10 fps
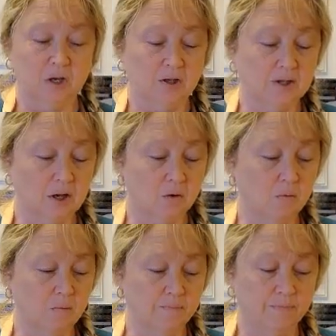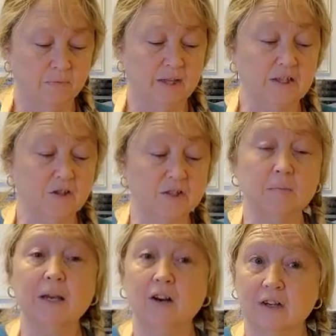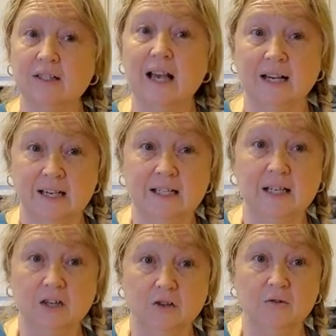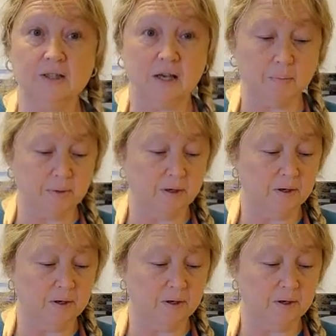So these are some carrots I need to get used up.